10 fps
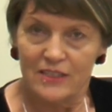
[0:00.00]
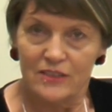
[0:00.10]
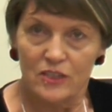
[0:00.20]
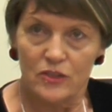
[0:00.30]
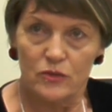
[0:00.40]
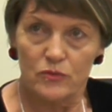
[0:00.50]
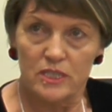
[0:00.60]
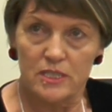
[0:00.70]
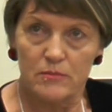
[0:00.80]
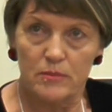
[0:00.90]
No, the
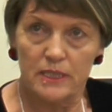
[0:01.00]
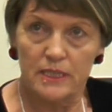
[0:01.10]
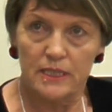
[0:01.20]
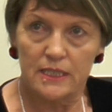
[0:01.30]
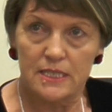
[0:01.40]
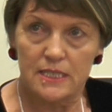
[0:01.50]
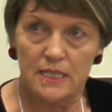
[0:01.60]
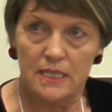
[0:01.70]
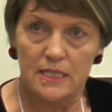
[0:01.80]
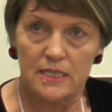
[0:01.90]
reason being is
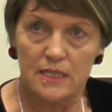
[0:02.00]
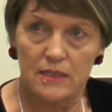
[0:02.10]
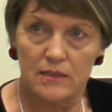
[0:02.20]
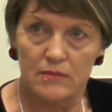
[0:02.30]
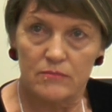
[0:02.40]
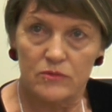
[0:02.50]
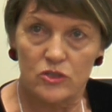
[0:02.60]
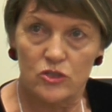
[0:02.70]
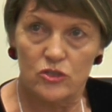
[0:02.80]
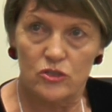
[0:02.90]
that
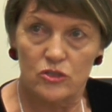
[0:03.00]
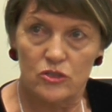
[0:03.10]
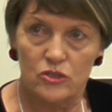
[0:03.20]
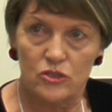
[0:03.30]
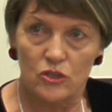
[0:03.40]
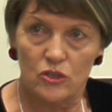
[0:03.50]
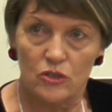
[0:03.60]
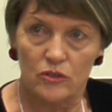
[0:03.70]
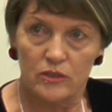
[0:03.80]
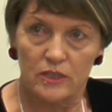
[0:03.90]

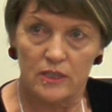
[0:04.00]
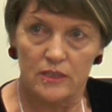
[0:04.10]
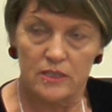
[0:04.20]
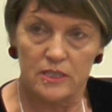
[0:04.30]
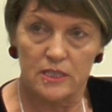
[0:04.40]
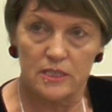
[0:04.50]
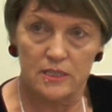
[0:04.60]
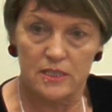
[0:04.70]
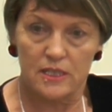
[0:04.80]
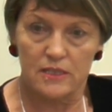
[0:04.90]
John,
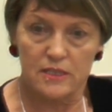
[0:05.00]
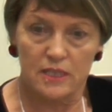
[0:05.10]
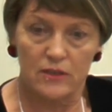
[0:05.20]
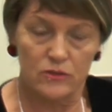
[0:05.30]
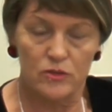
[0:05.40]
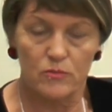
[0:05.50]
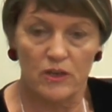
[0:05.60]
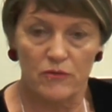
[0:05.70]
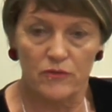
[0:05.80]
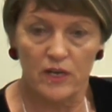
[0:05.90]
Delia's son, who's
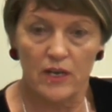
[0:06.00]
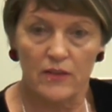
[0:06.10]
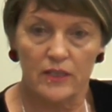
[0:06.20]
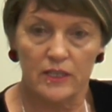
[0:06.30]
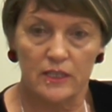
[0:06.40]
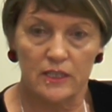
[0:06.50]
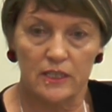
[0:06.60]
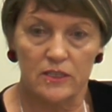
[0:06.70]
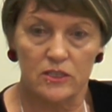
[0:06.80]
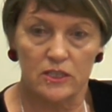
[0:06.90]
my father,
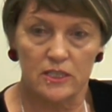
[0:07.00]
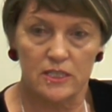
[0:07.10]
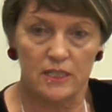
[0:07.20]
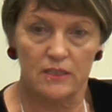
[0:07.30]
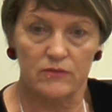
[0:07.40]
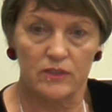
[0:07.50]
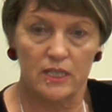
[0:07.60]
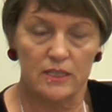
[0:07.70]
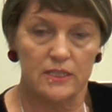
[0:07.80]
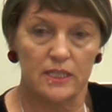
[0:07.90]
he died suddenly of a
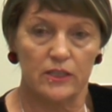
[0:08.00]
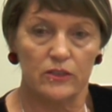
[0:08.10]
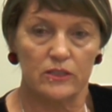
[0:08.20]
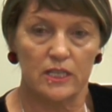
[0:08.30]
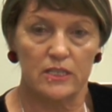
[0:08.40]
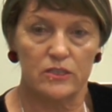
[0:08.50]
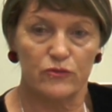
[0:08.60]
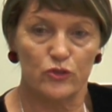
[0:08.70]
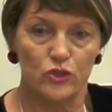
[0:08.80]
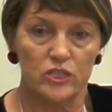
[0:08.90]
heart attack at the age of
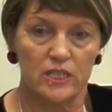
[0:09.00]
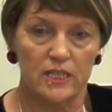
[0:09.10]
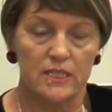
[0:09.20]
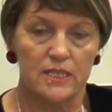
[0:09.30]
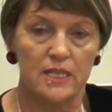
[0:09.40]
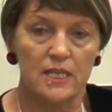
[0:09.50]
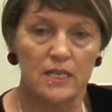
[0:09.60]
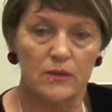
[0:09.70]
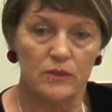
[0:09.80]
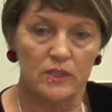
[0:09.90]
38
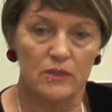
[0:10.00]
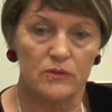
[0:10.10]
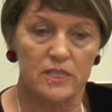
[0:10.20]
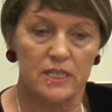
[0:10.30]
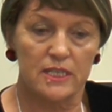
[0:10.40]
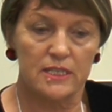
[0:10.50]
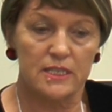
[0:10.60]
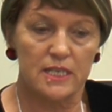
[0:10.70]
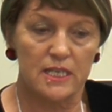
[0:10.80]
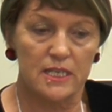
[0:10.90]
when I was 8,
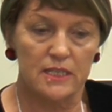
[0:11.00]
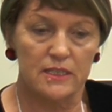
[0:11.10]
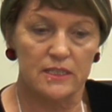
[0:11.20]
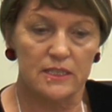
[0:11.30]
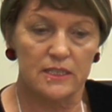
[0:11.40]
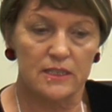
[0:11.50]
and